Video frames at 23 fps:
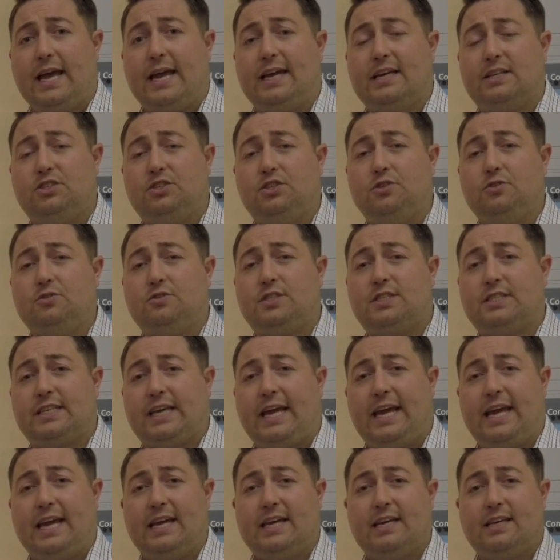and to
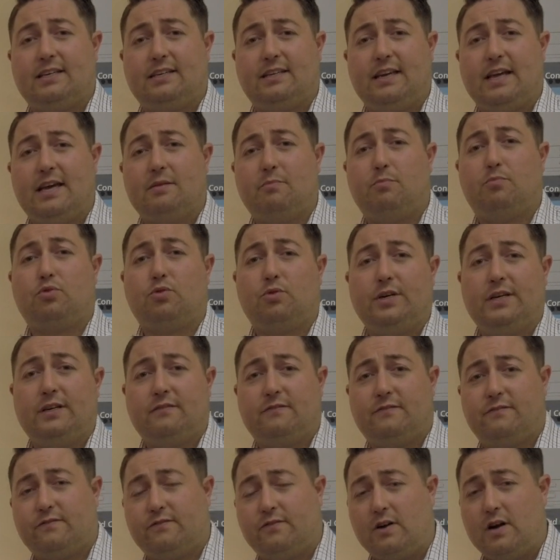scan and
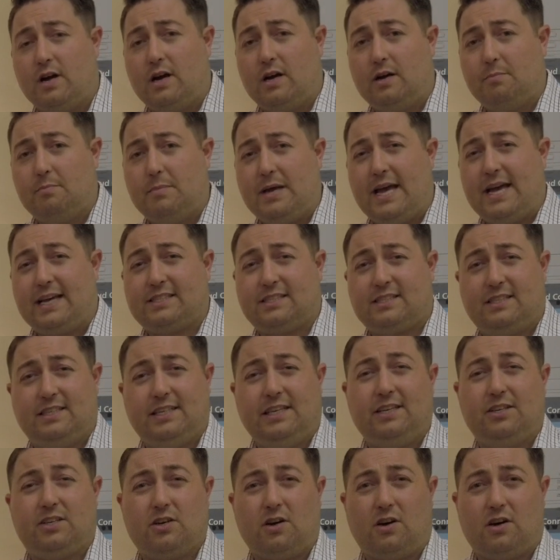print from
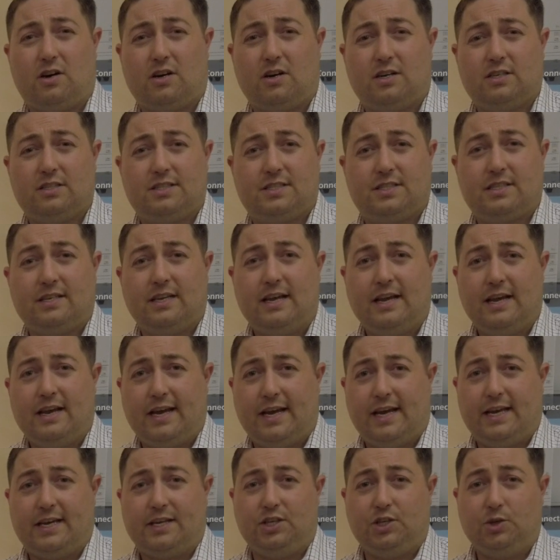SD cards
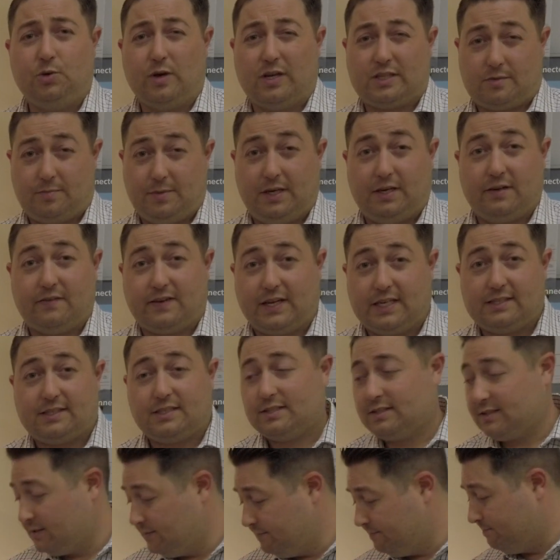and USB
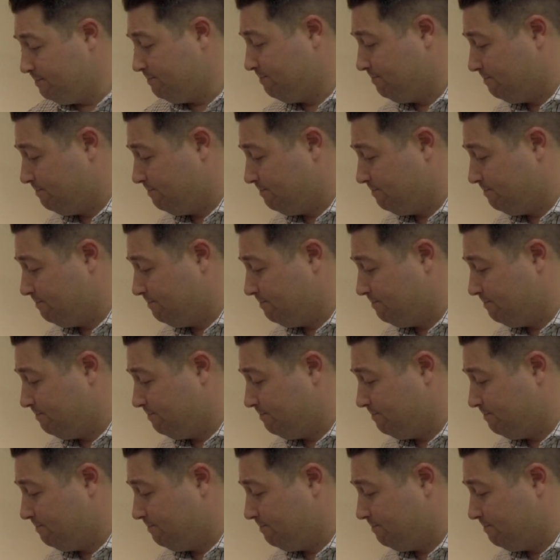devices.